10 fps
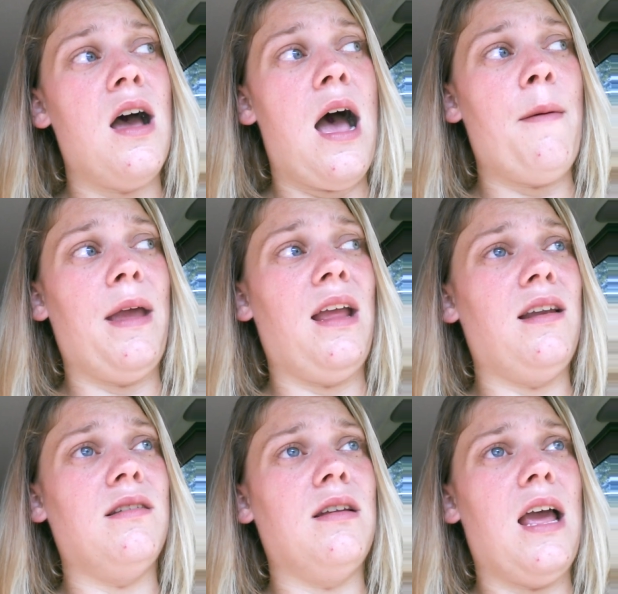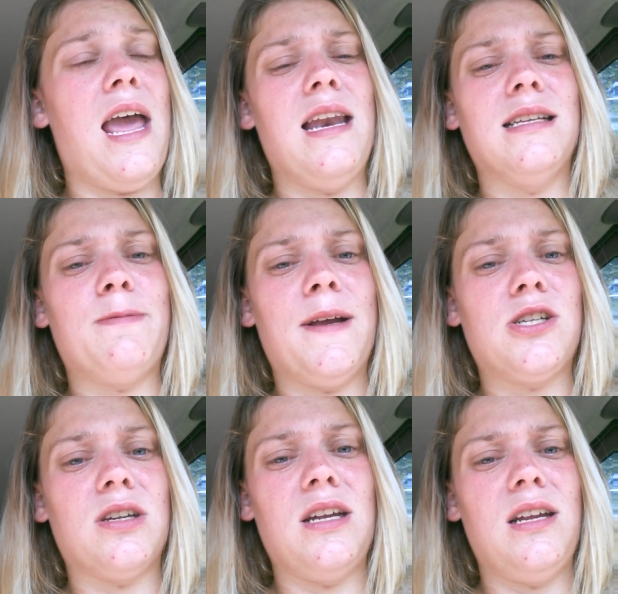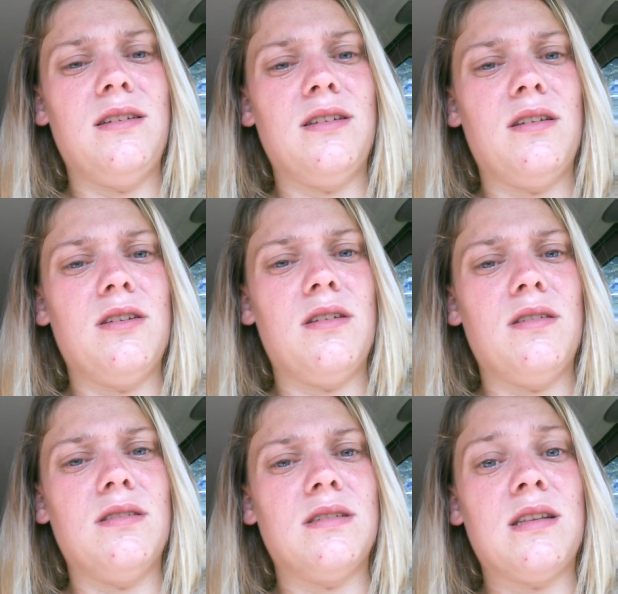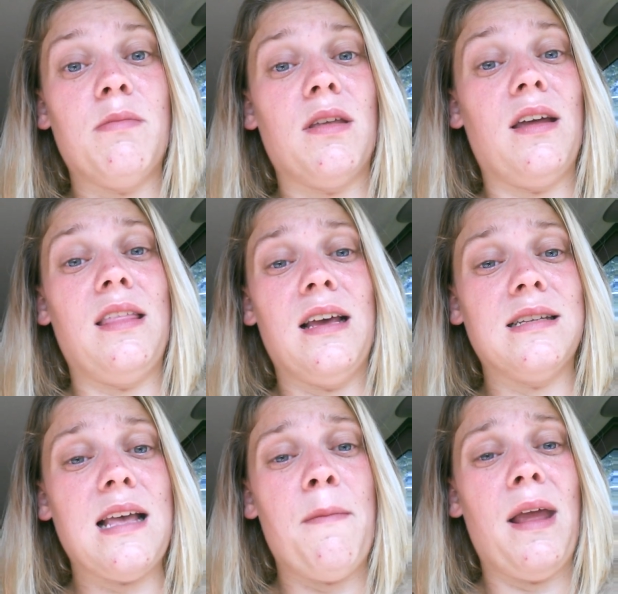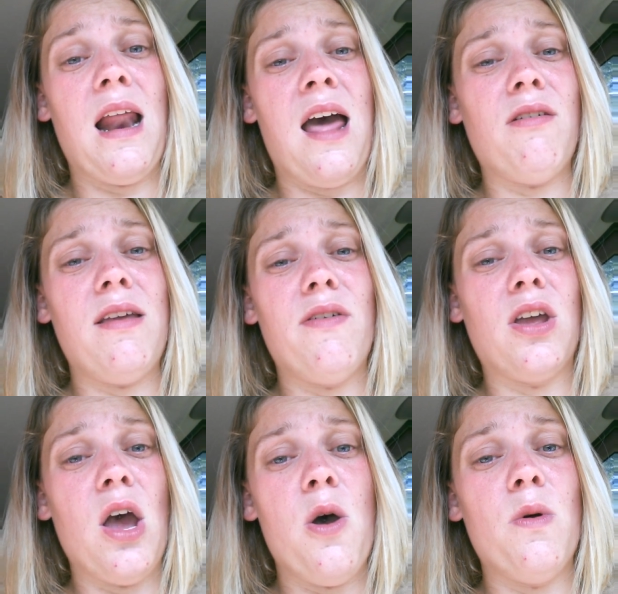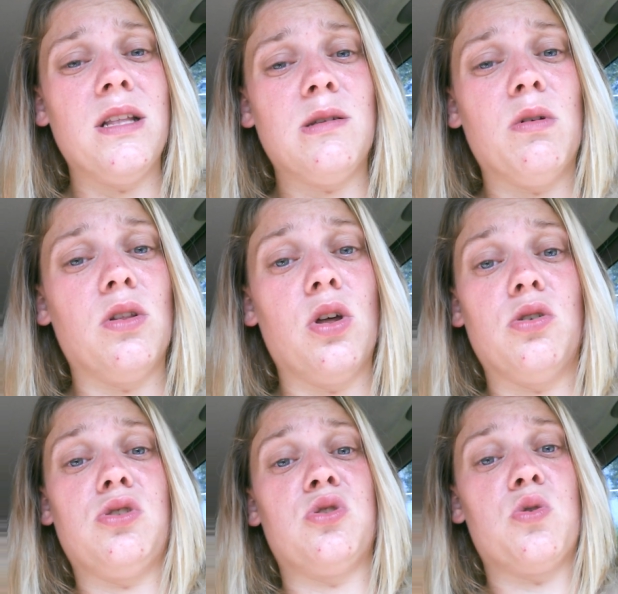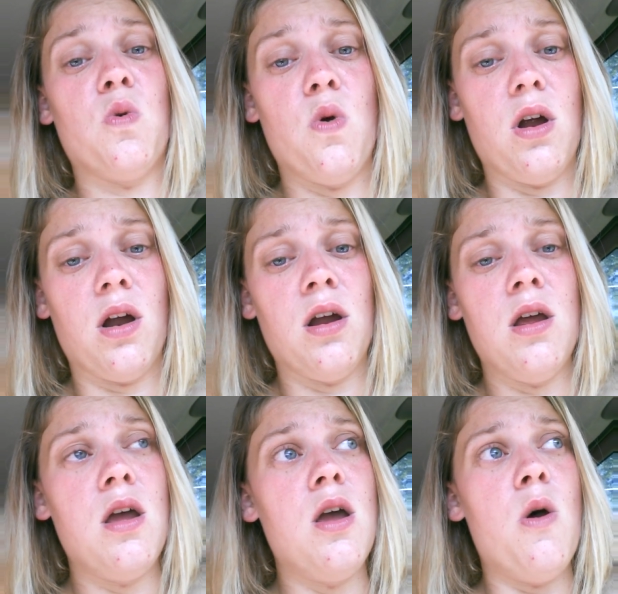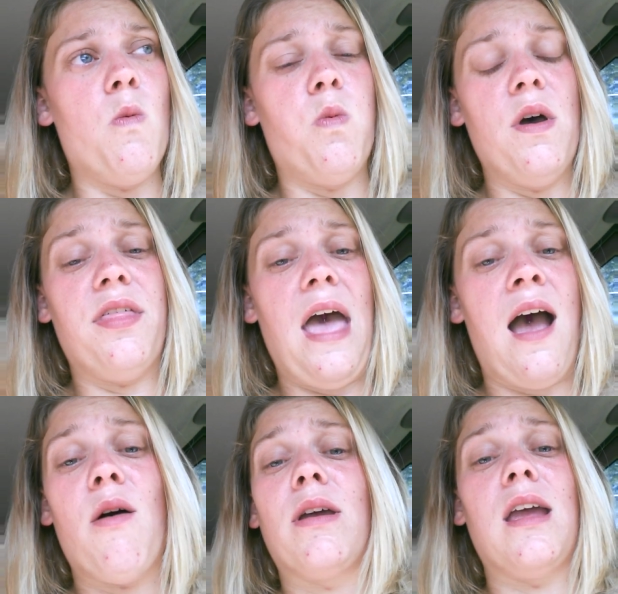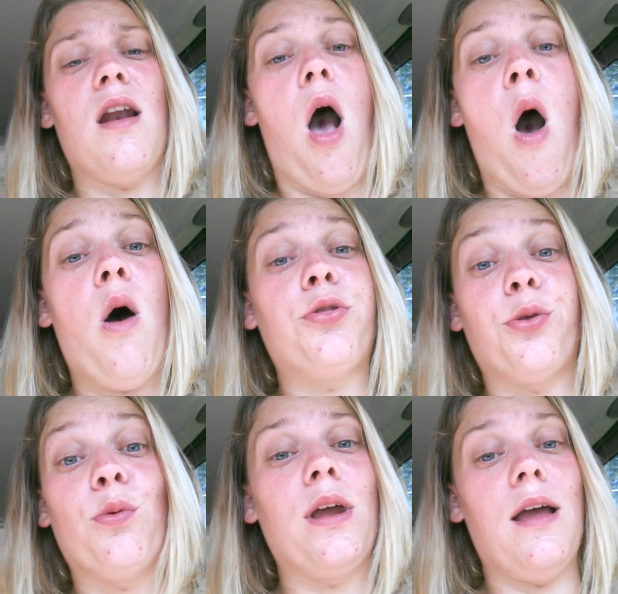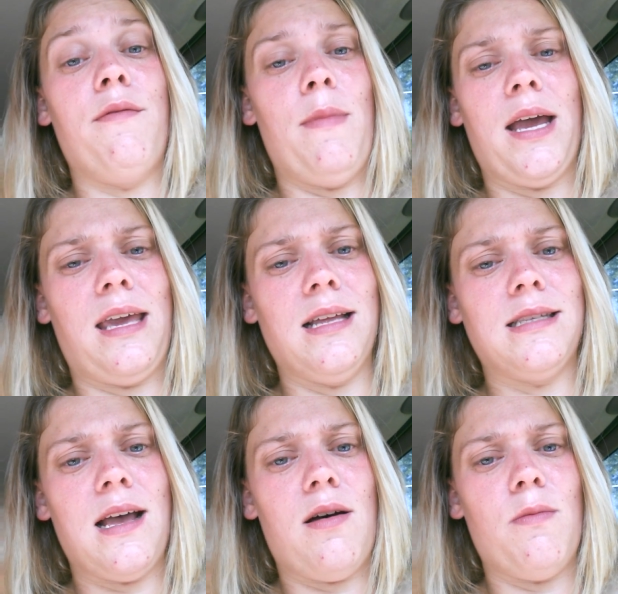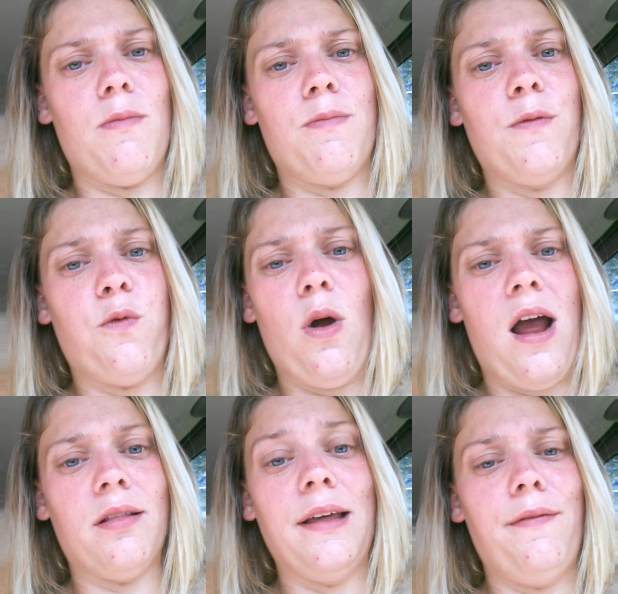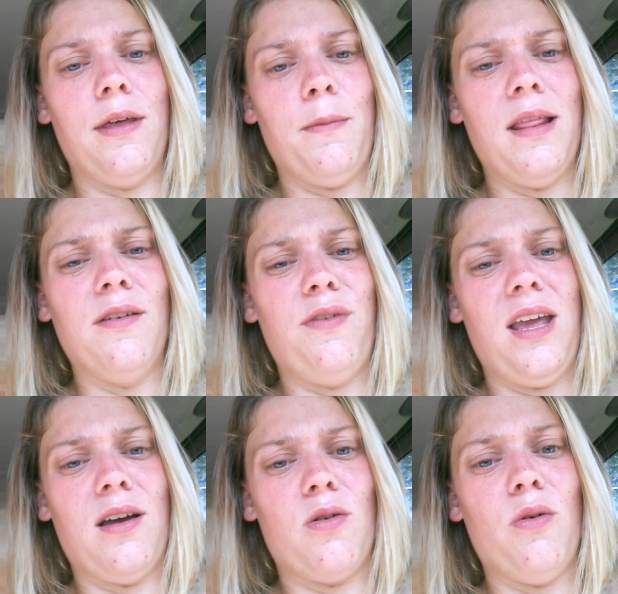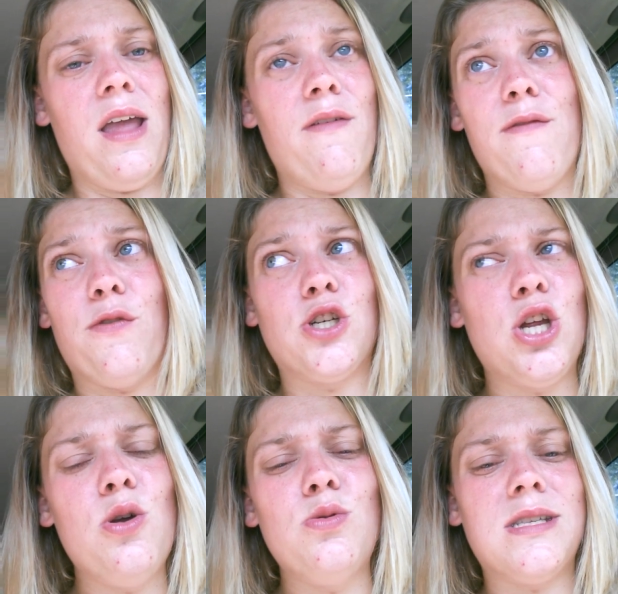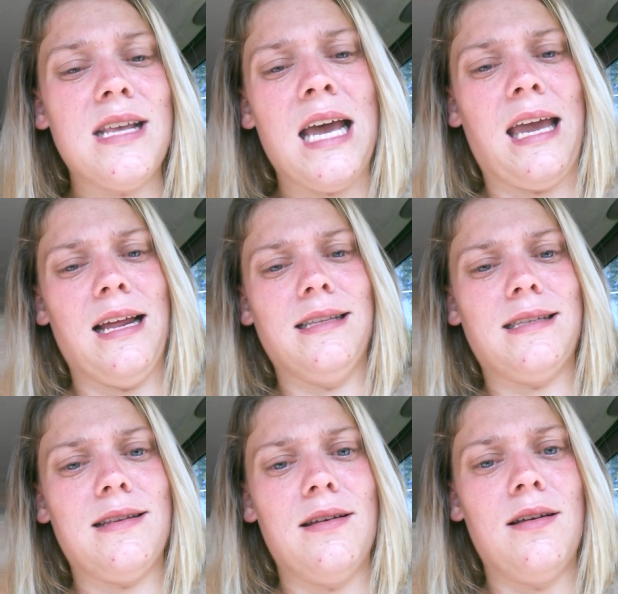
I mean, and especially something like this. I mean, I don't even go into a little store without getting all 3 of my kids out before I leave them in the vehicle, even for 2 seconds.